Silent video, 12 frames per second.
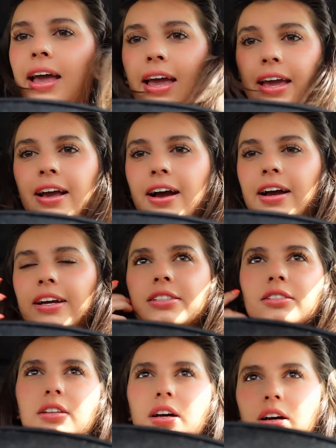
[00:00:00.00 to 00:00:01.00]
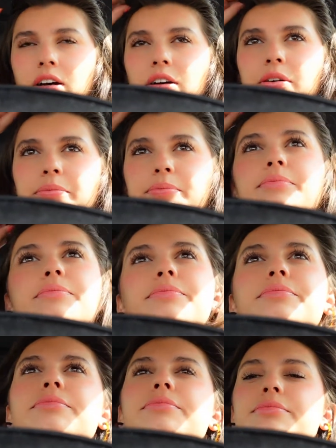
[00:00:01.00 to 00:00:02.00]
Hey guys,
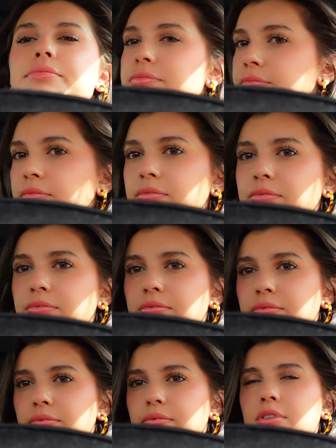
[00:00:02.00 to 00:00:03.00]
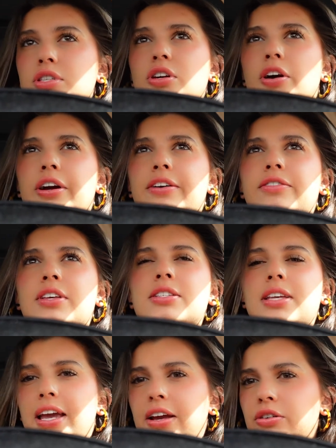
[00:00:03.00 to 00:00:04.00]
um, sorry if
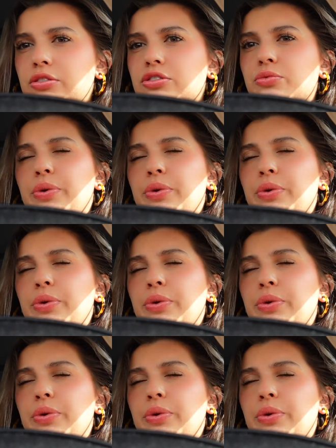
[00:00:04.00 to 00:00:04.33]
this angle's